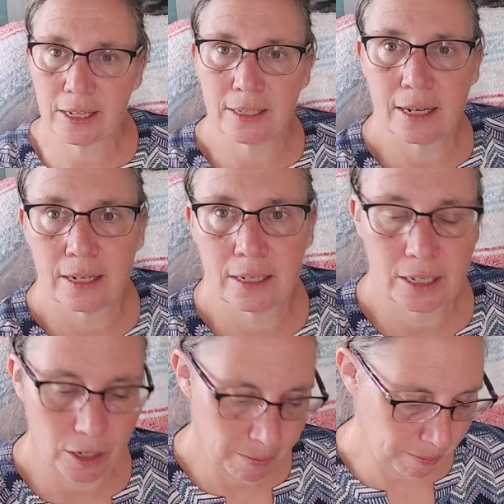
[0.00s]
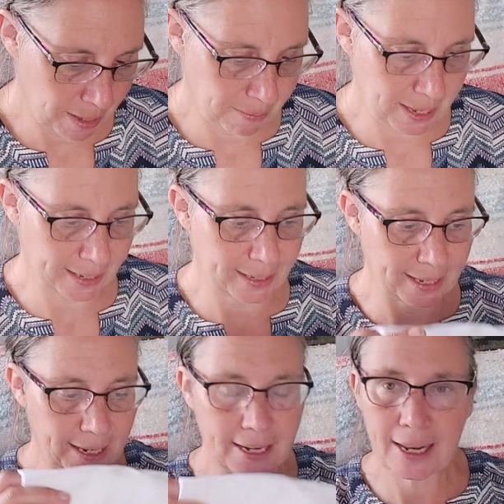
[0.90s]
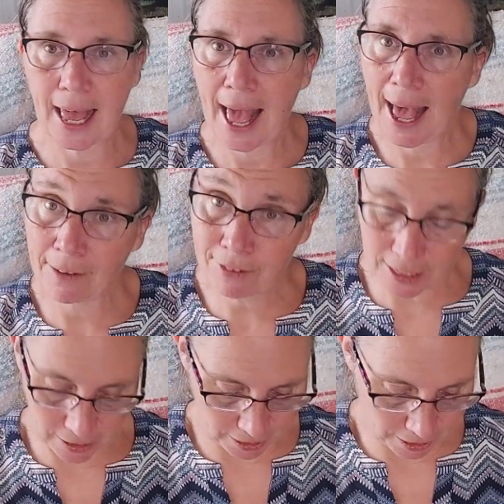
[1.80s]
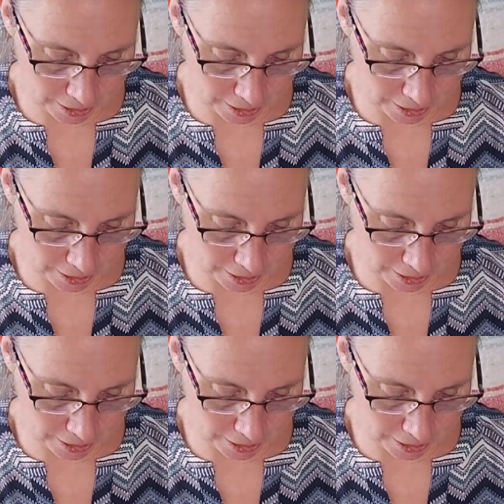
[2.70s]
it done in a year, but maybe I can get it half done in a